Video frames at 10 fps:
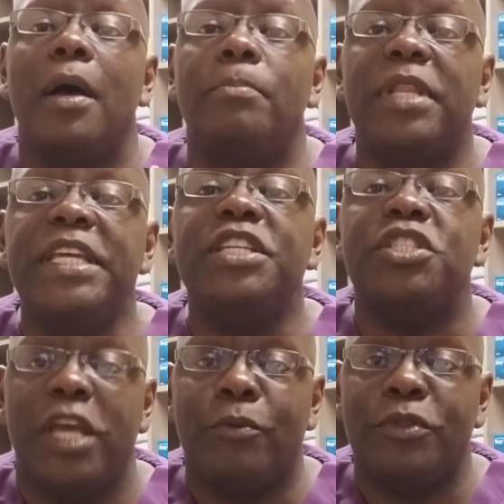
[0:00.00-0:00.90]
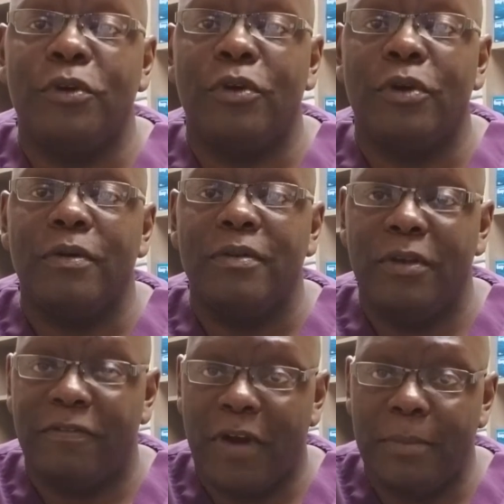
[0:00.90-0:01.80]
Please check with your
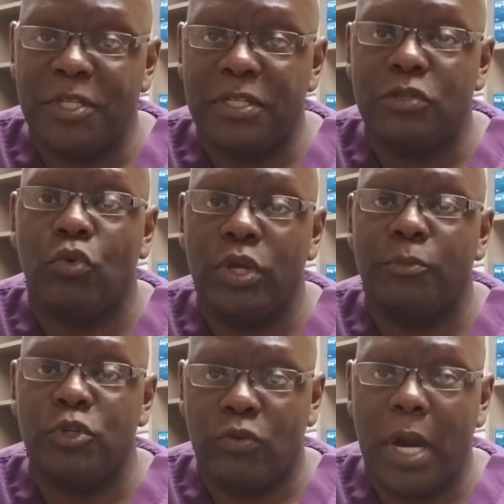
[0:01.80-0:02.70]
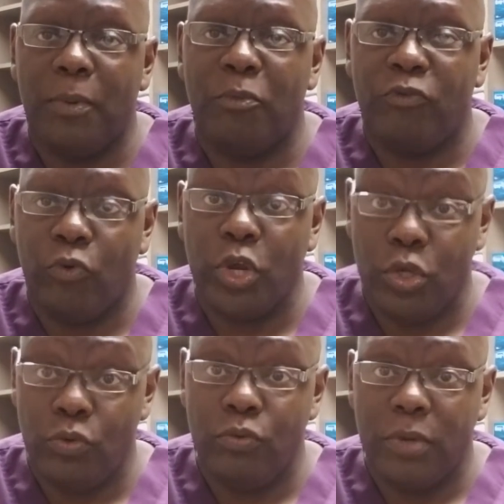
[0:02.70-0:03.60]
pharmacist or your prescriber before
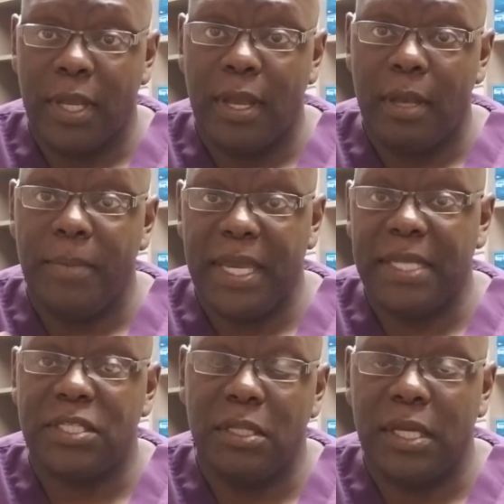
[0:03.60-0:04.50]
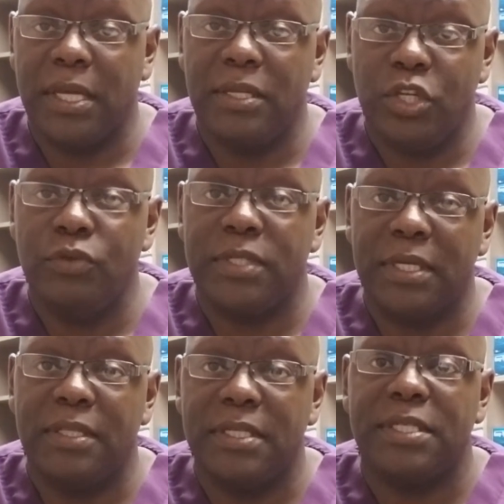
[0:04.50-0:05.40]
you begin to look at
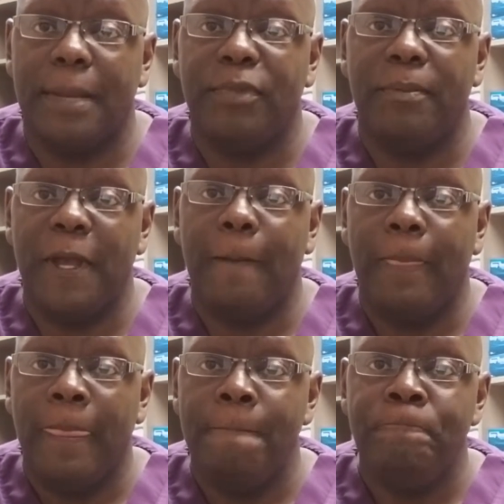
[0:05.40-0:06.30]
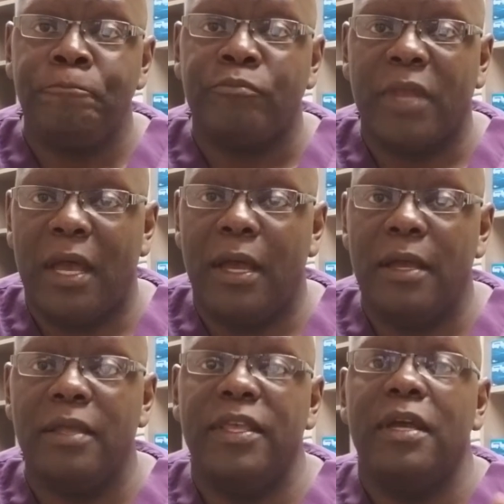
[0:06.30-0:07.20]
using this supplement.
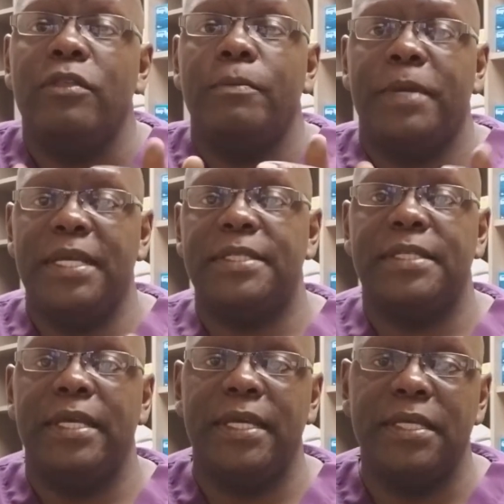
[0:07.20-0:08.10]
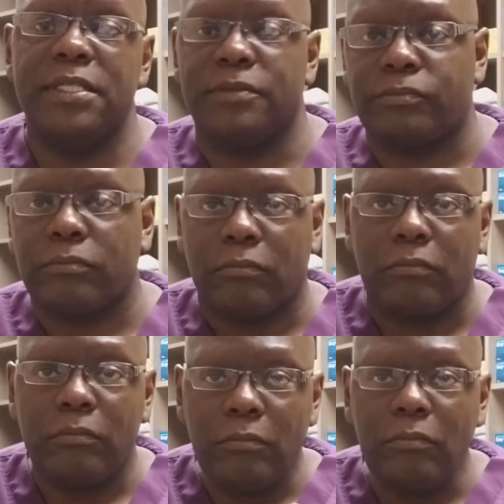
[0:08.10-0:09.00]
The other piece is
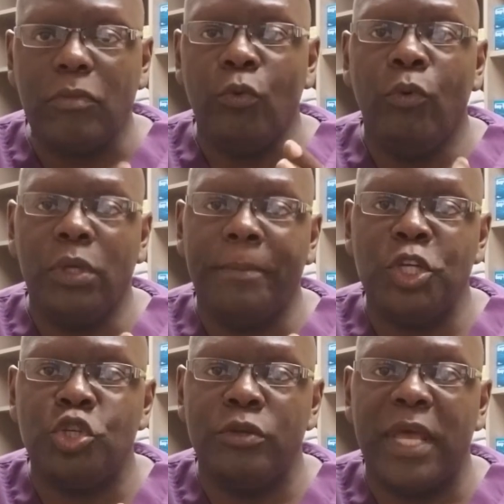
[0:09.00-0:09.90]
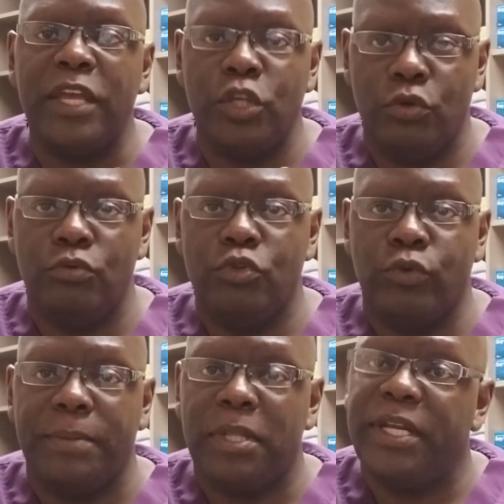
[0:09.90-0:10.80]
we want to make sure that you
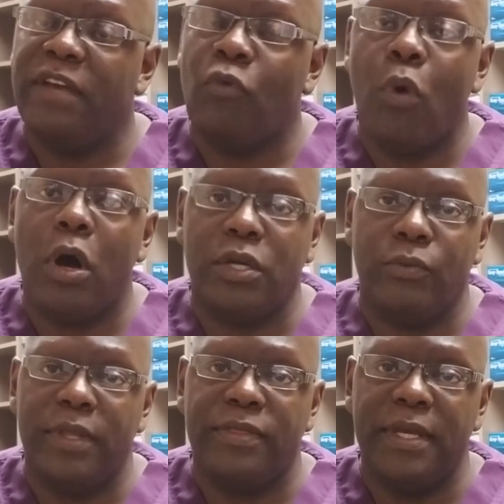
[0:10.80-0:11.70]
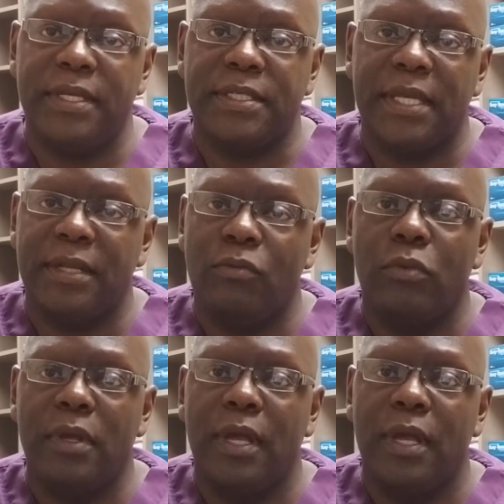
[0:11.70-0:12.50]
drink plenty of water with this, and